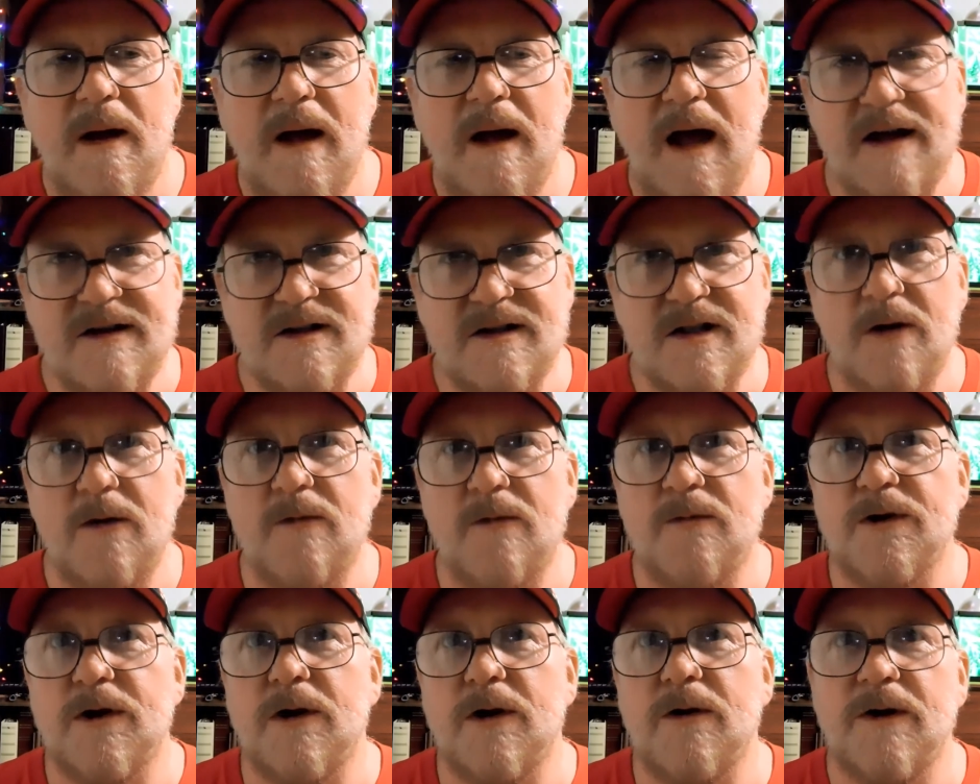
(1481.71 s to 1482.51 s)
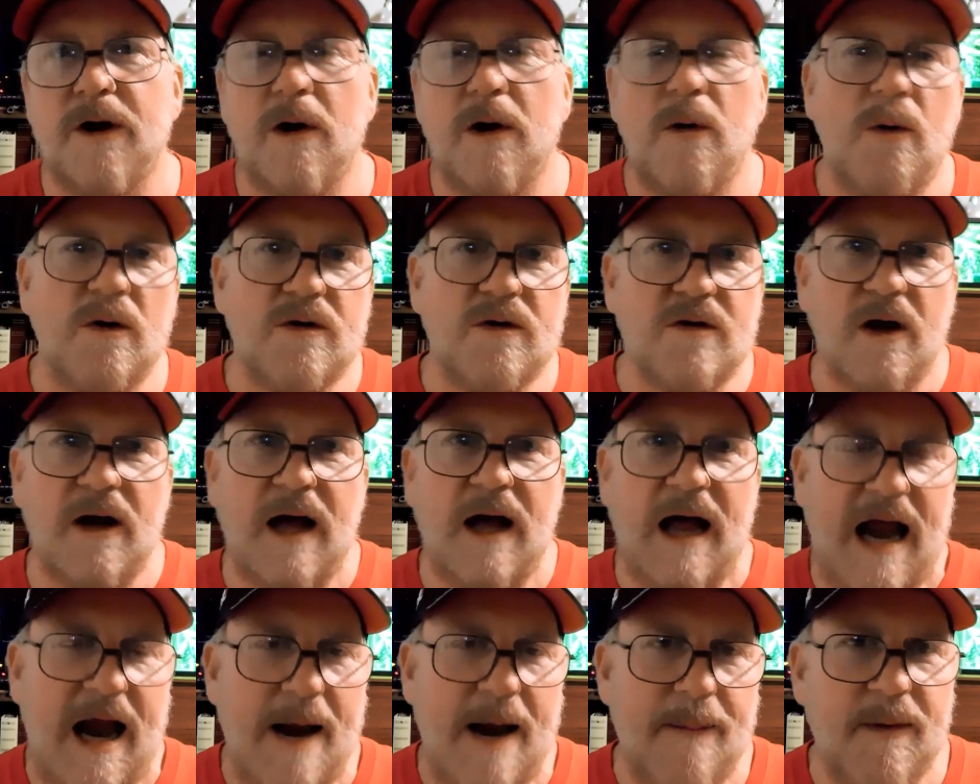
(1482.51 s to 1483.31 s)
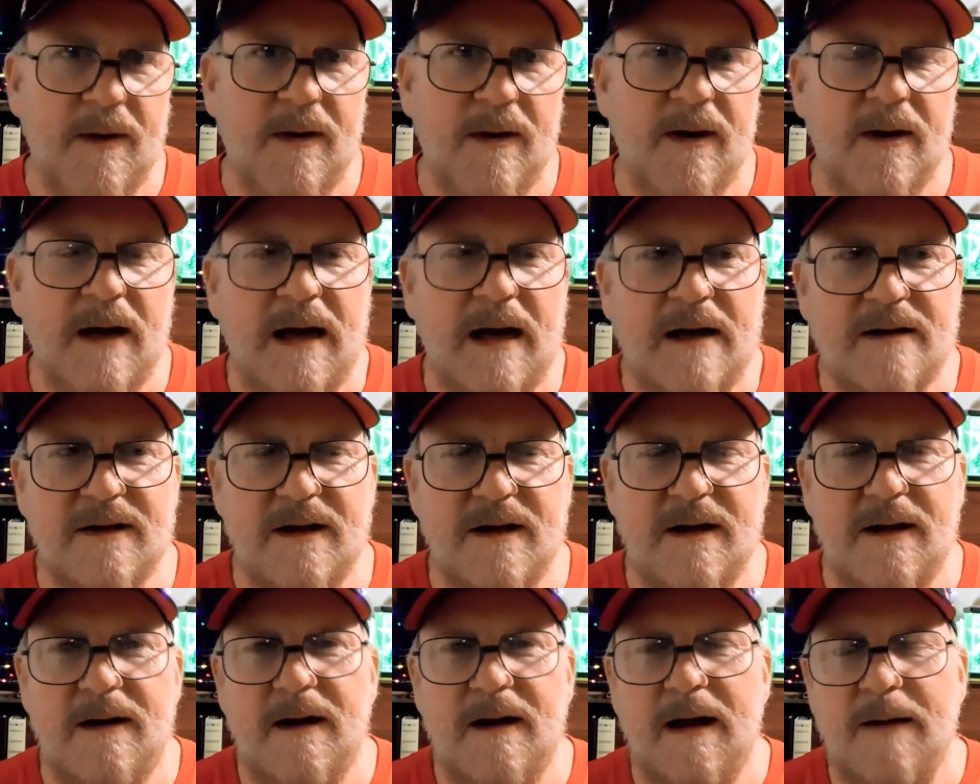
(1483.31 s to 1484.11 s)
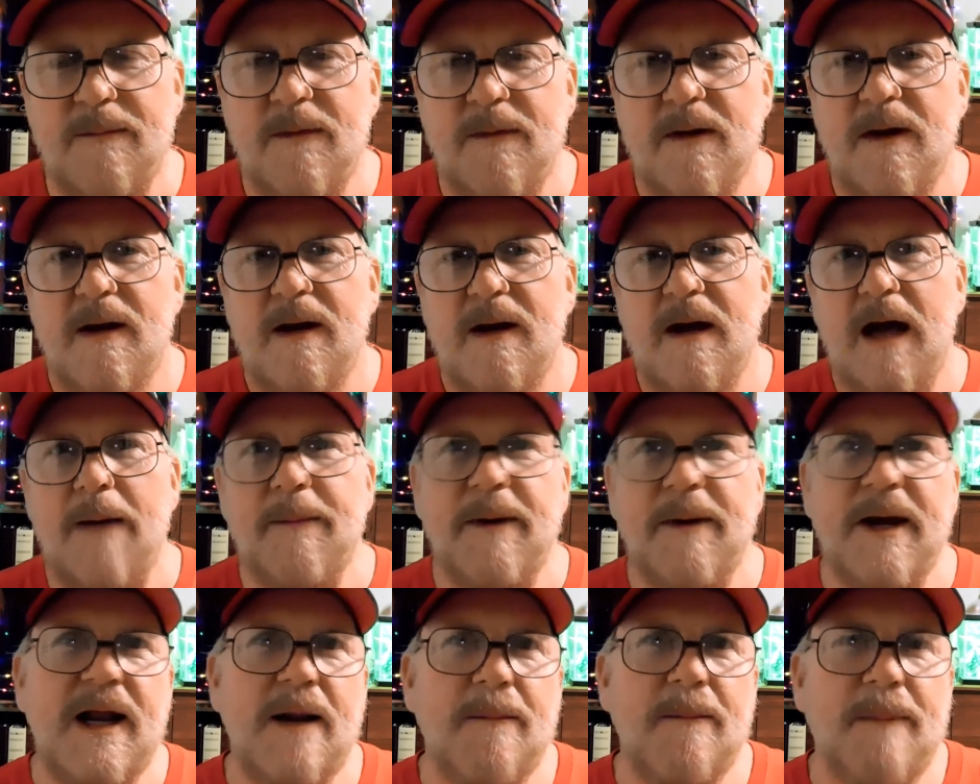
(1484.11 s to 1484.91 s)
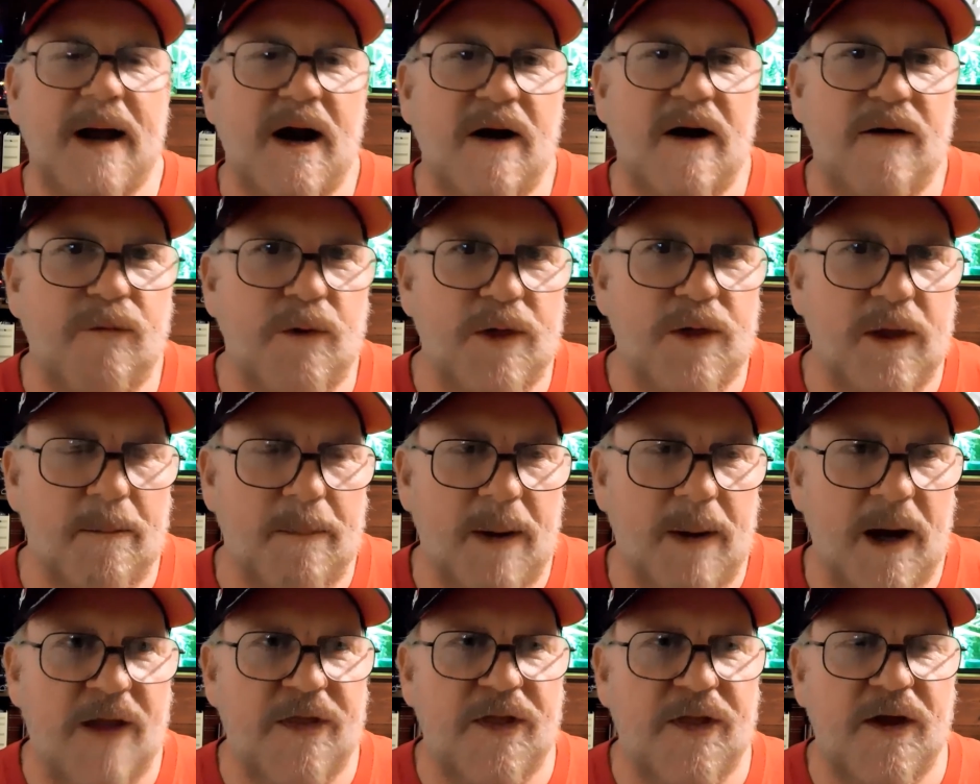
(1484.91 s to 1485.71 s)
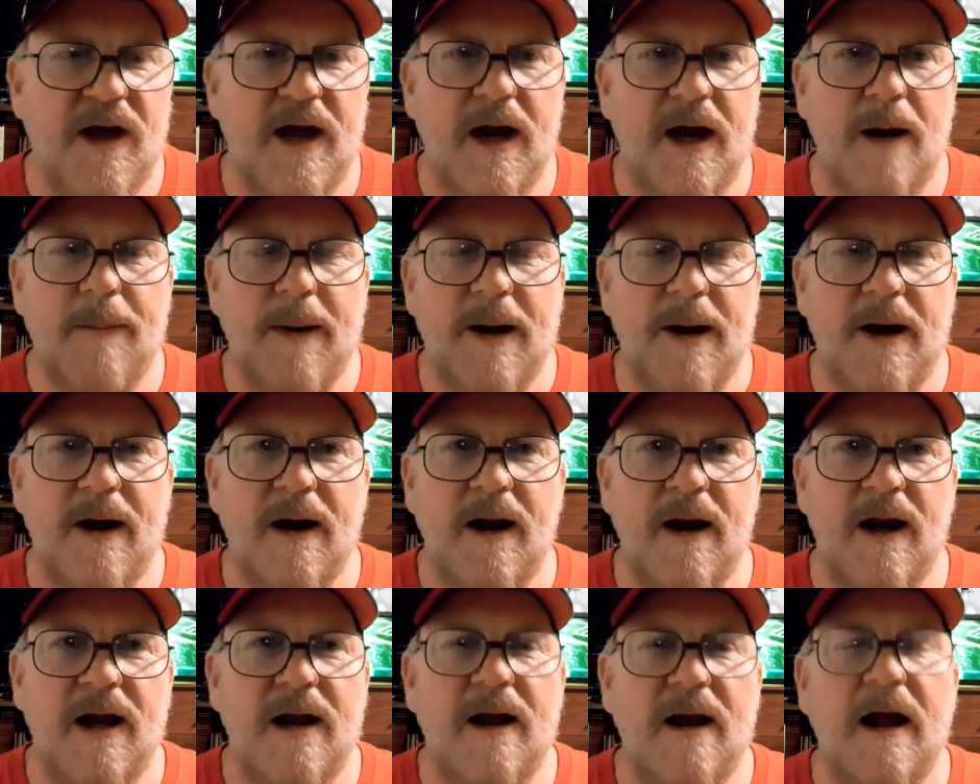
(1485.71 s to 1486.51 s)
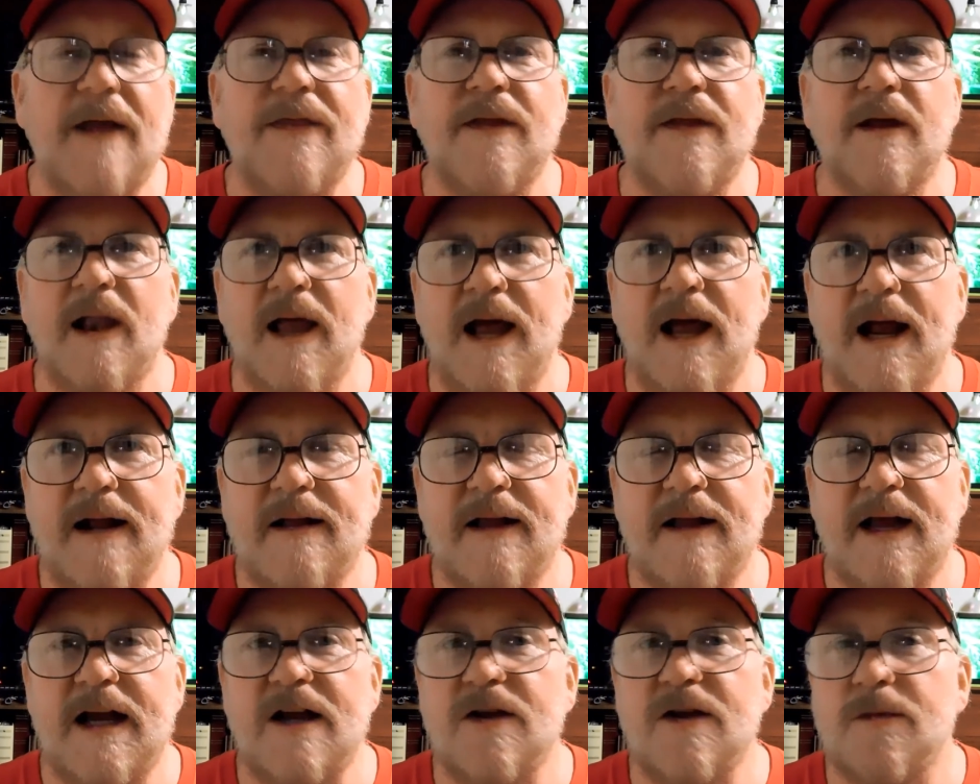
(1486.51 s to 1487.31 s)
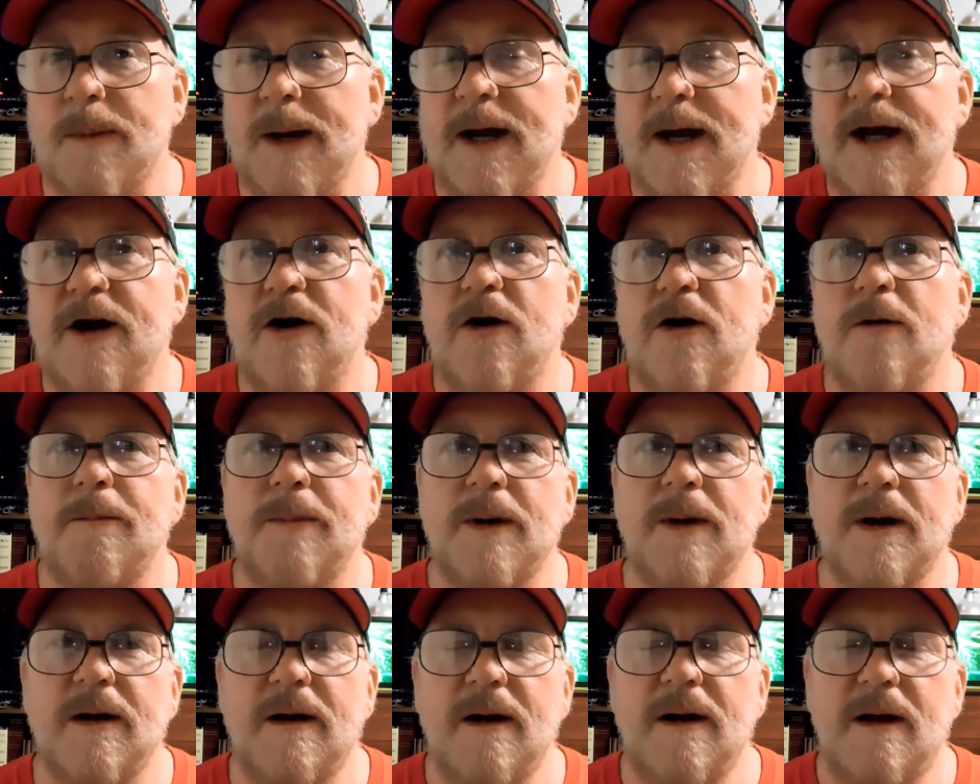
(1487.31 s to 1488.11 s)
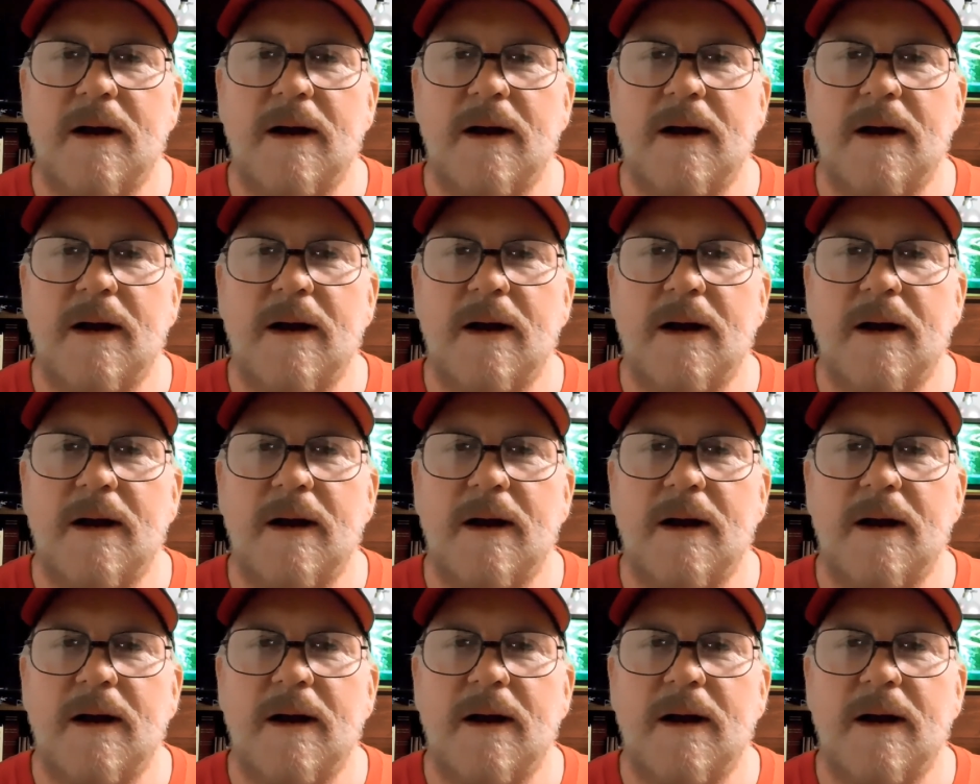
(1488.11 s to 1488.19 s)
I really don't know what's going to happen. And I said I'm getting better with the butt thing. Apparently, the leg thing is better, but